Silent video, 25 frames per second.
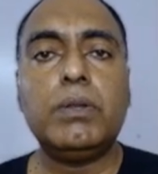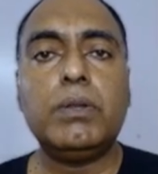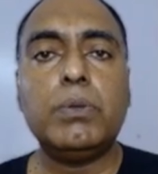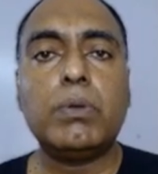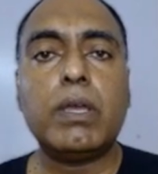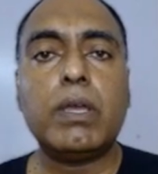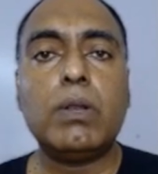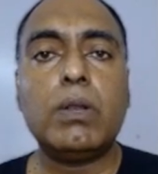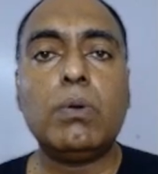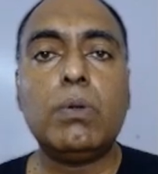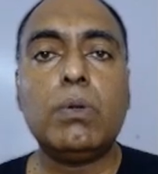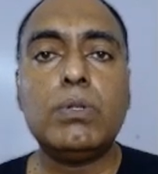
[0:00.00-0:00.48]
you
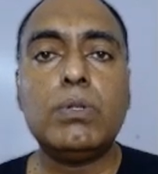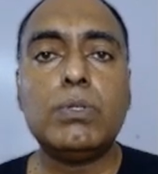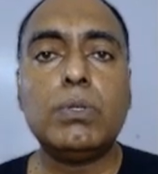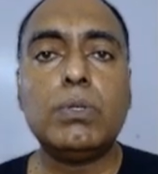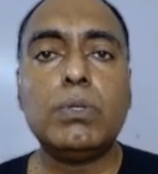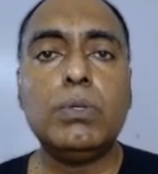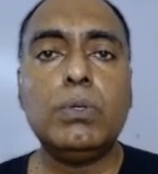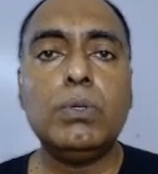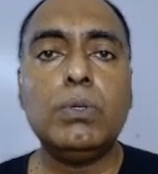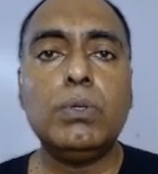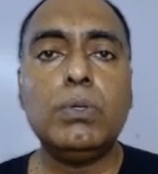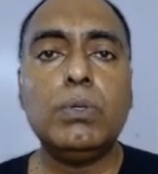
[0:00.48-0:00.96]
can
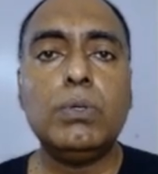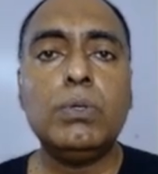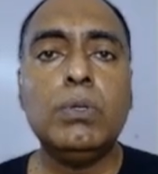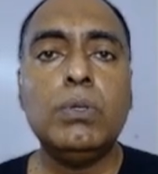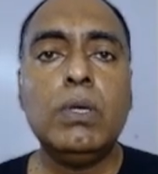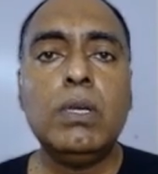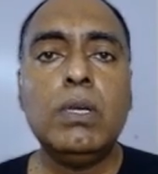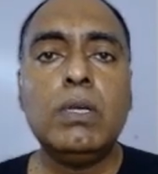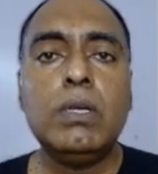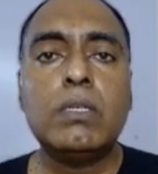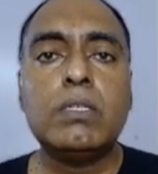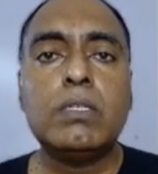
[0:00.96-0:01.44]
also
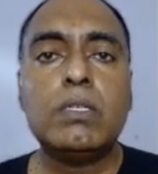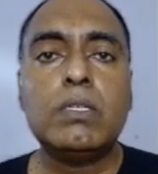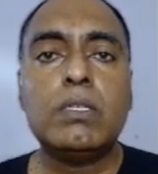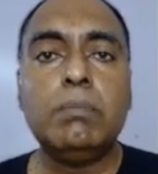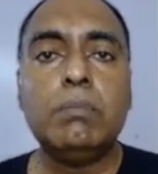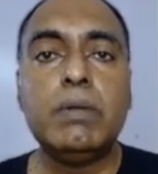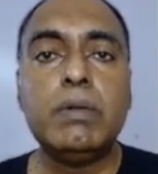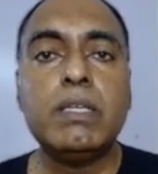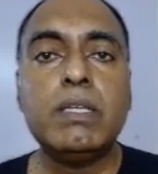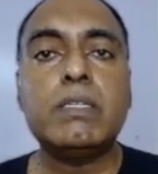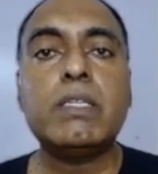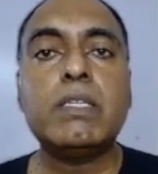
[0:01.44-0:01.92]
do
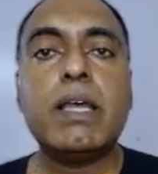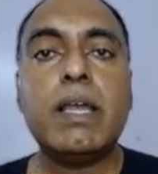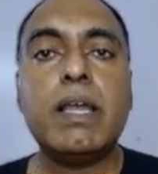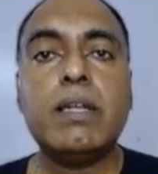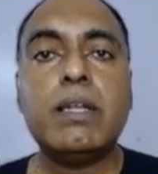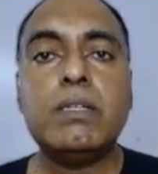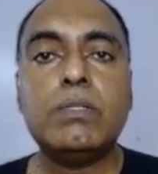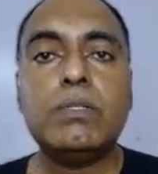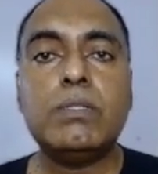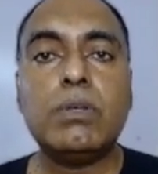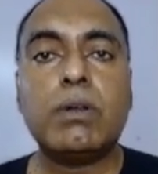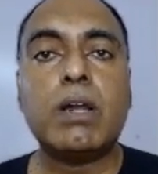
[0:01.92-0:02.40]
some
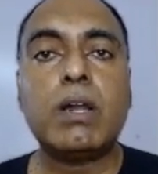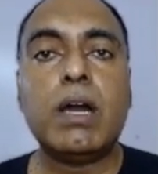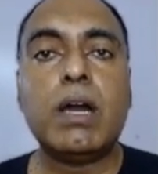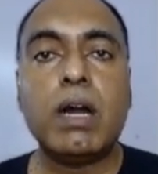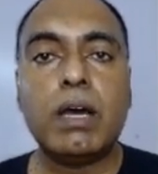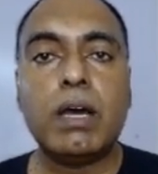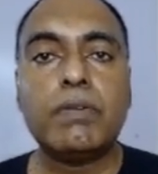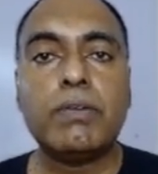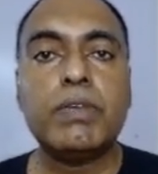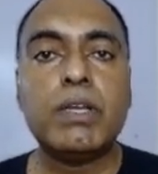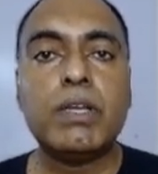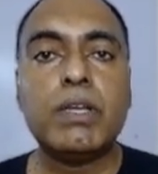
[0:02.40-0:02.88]
designs or
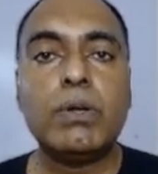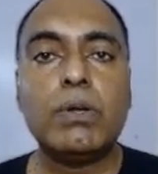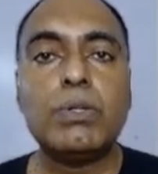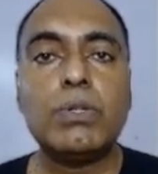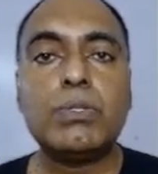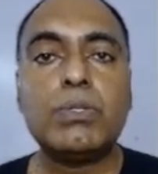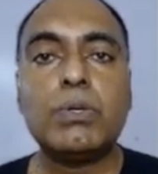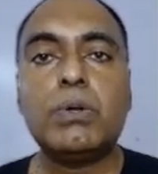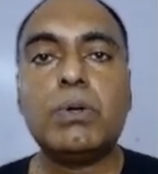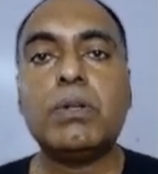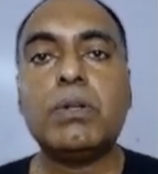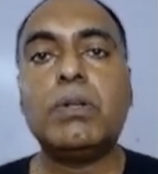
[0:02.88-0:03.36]
carving
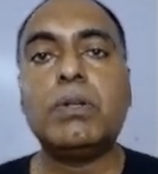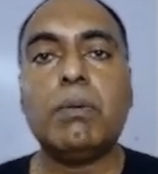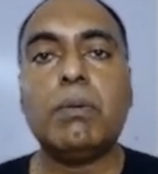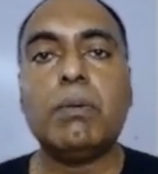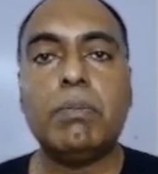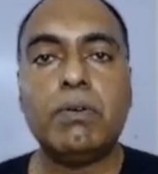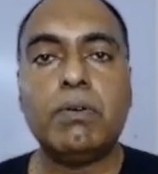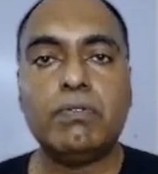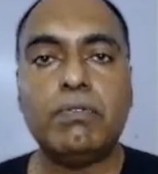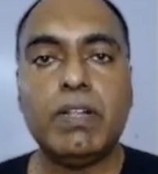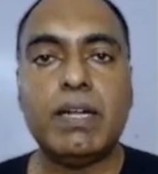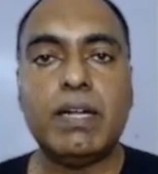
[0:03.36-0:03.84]
also on top
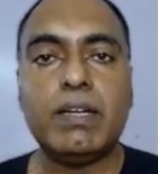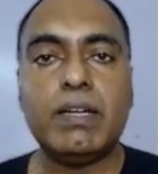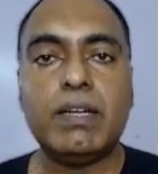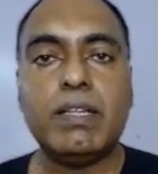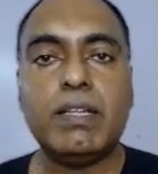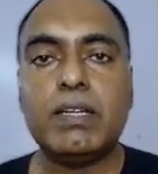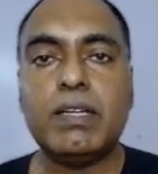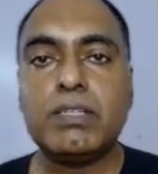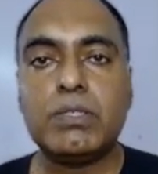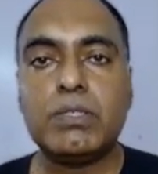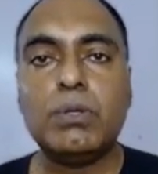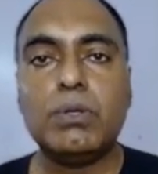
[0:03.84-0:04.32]
of that.
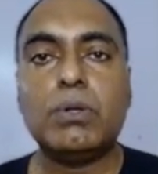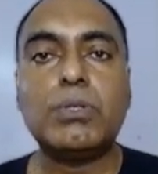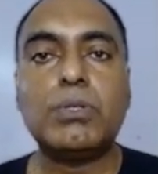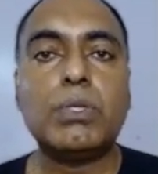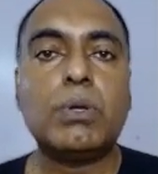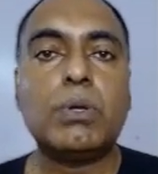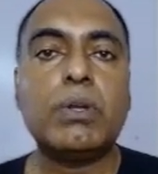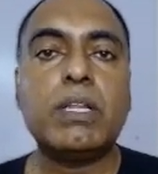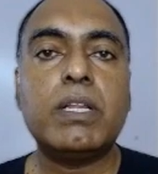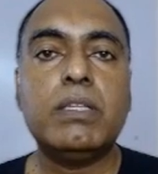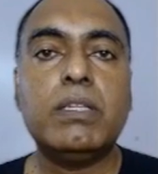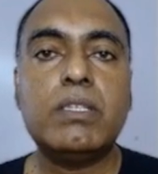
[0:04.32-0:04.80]
That is not
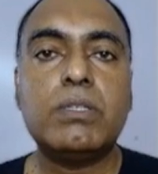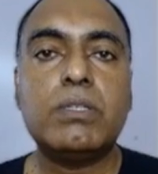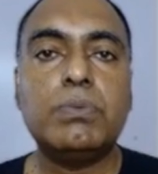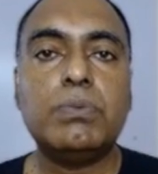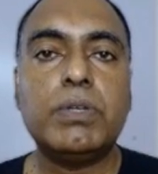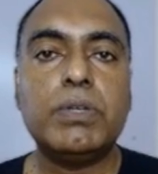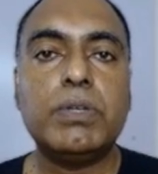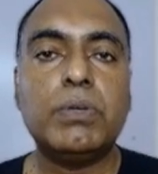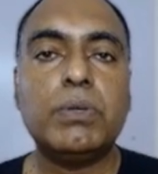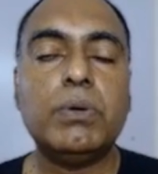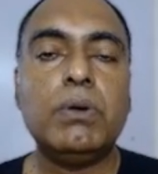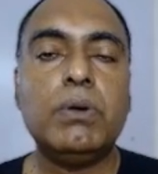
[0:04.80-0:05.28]
shown in this
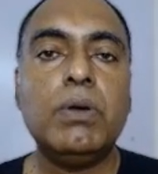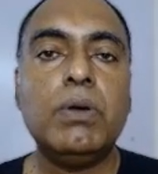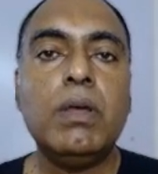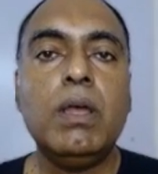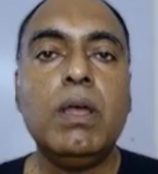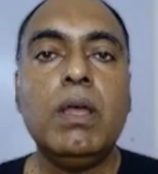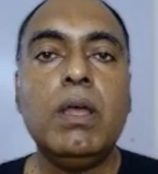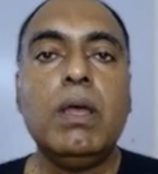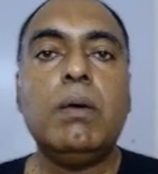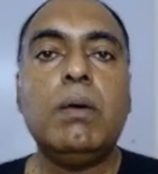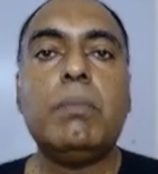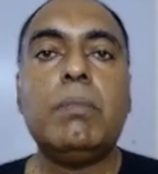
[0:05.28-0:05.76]
video,
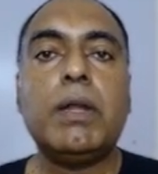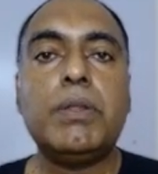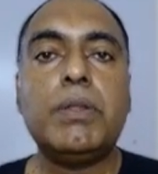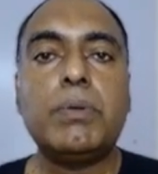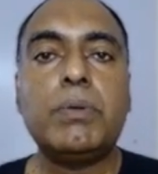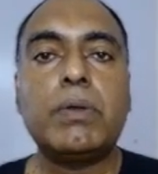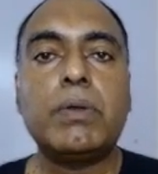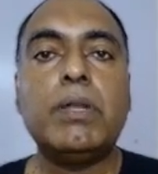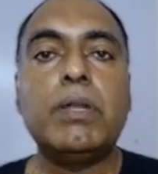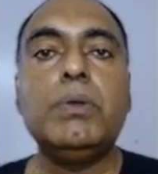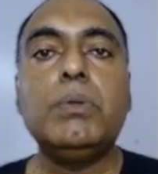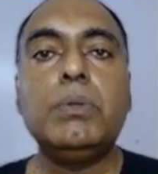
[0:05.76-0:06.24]
but
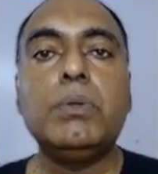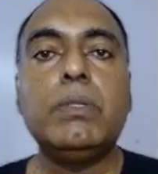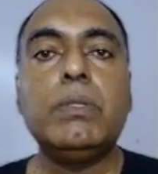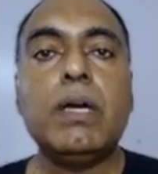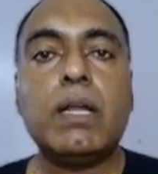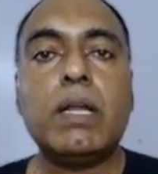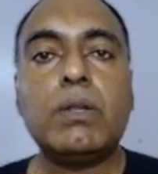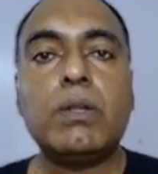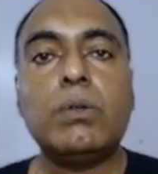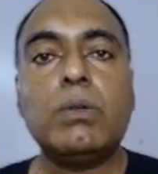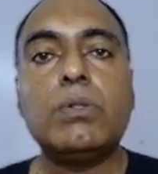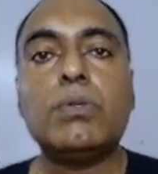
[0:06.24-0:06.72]
you can do
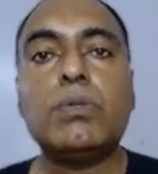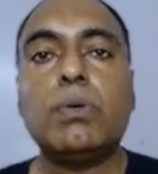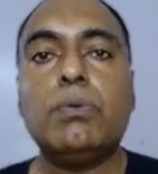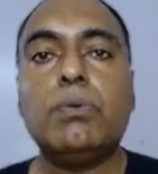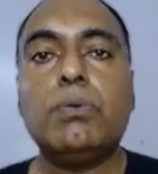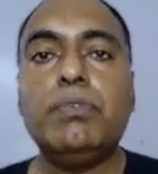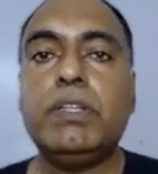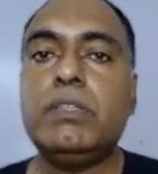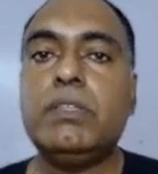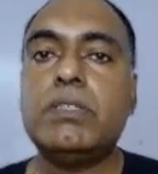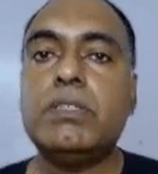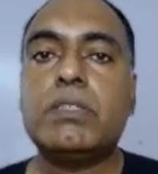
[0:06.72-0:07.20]
that also
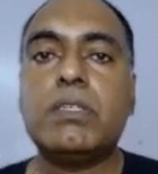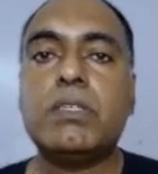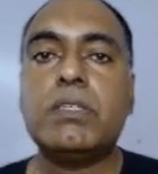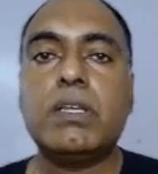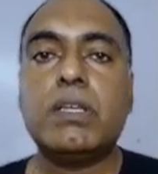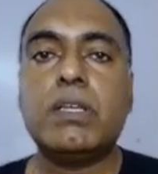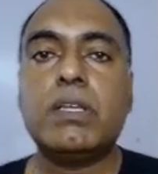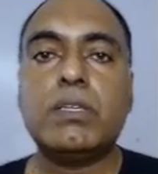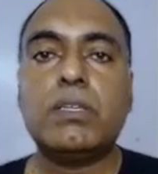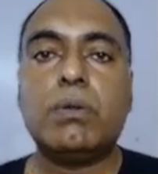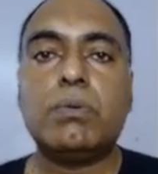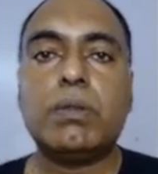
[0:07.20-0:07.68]
with this
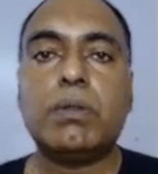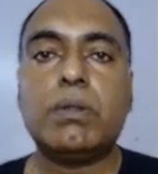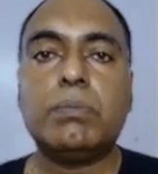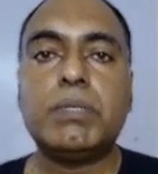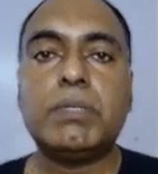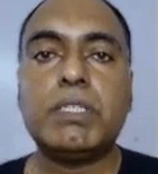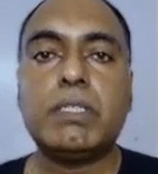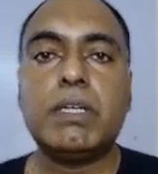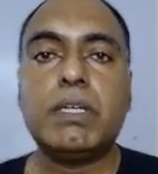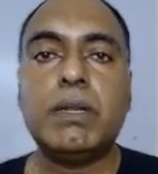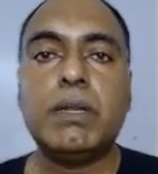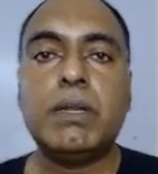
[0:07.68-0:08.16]
CNC router
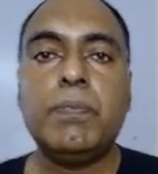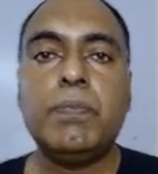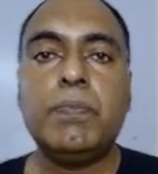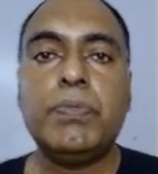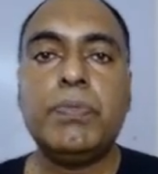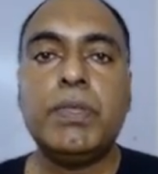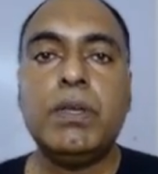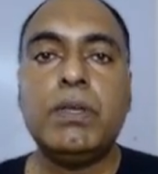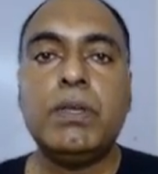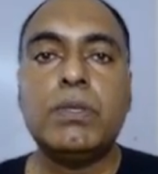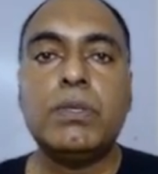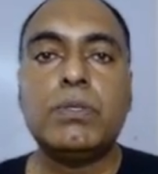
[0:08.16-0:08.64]
machine.
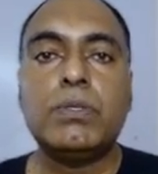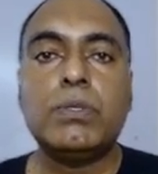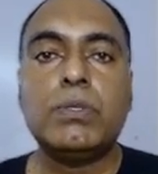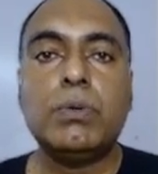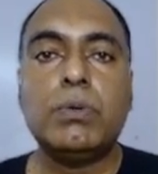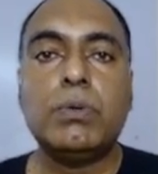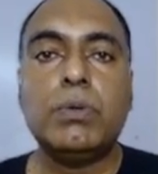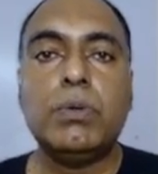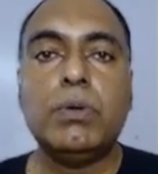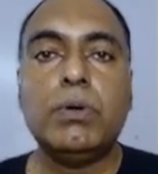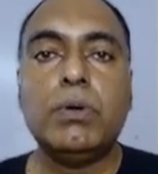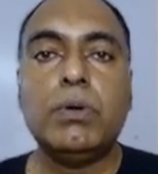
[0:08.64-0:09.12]

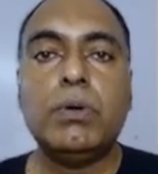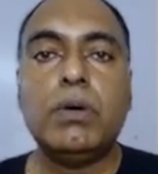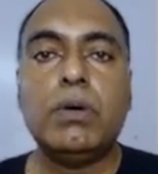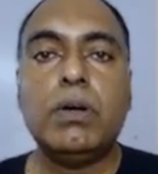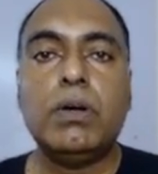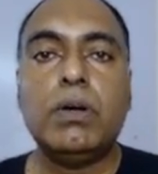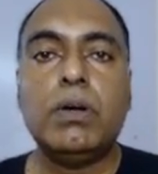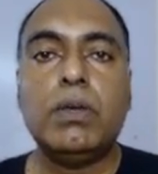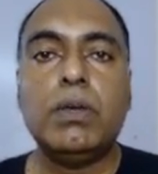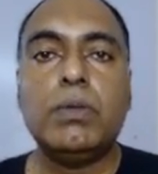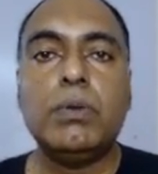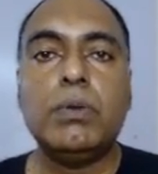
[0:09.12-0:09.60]

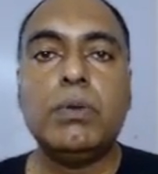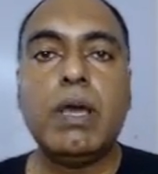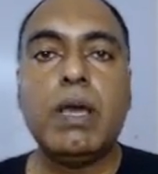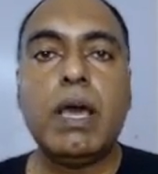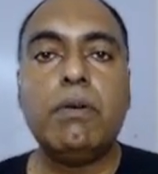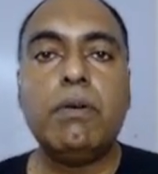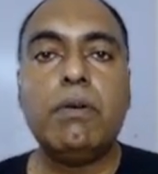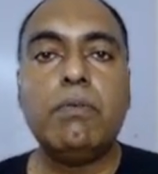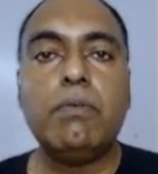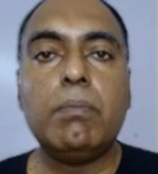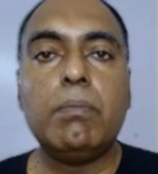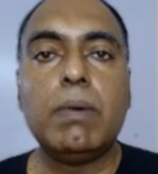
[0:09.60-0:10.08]
So you
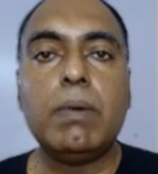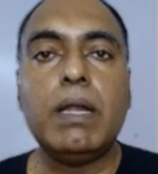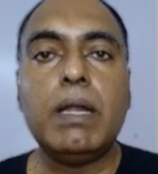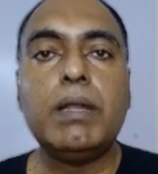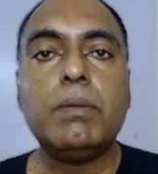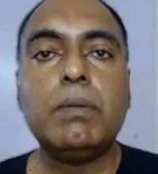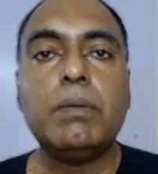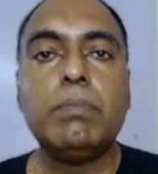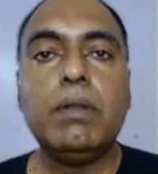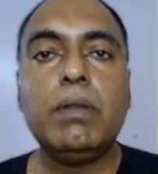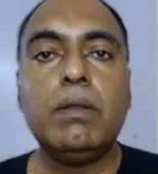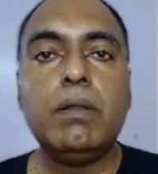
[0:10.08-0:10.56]
have
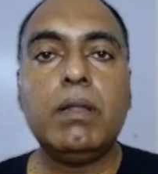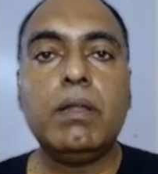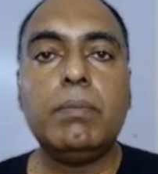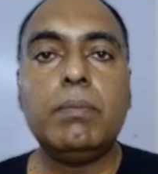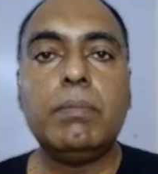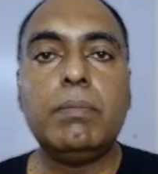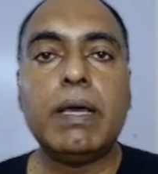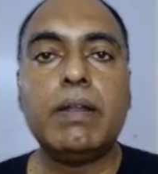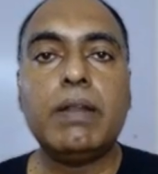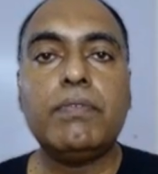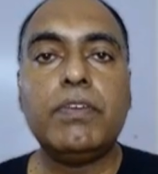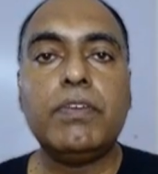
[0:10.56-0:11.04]
multiple
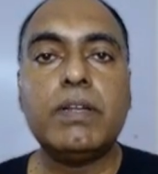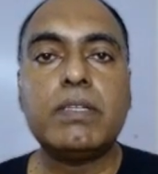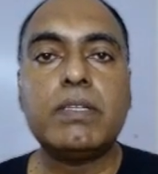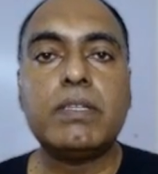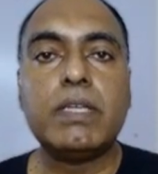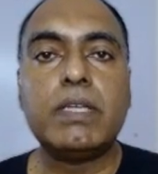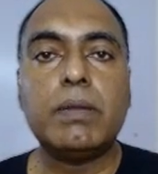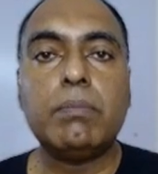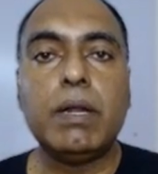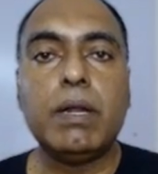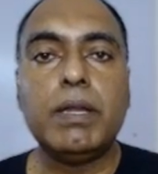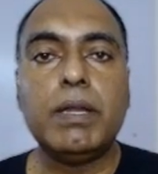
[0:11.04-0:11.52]
benefits
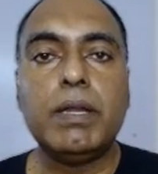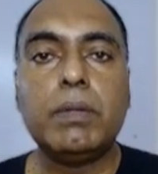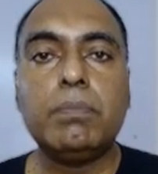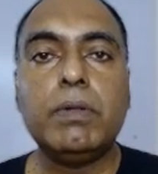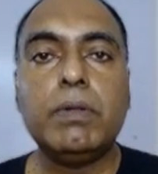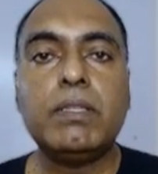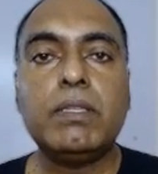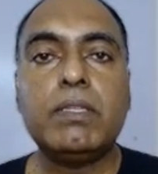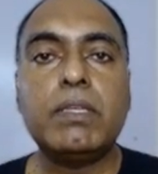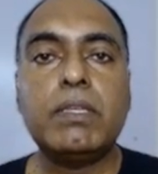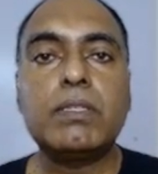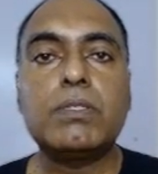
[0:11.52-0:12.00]
and
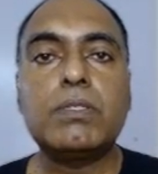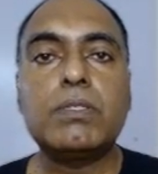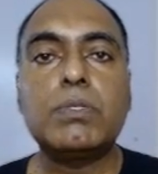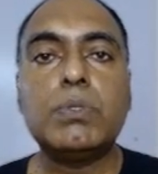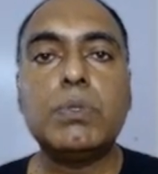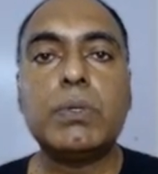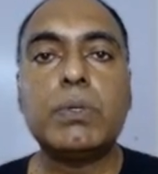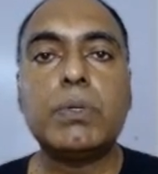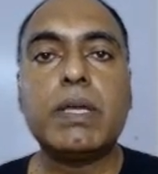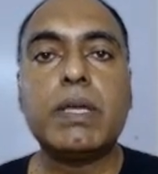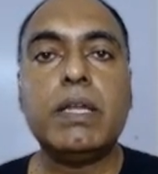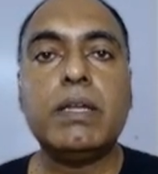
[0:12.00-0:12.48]
multiple things
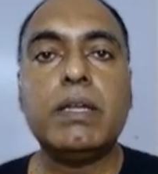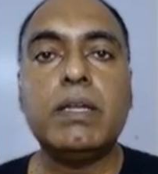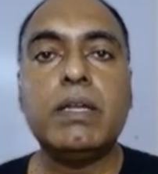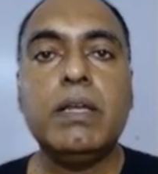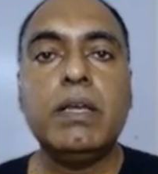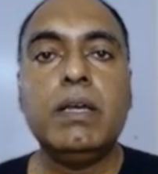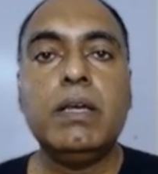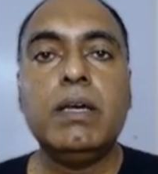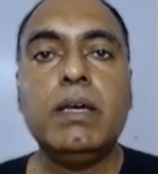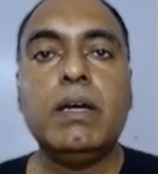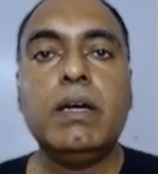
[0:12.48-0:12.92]
you can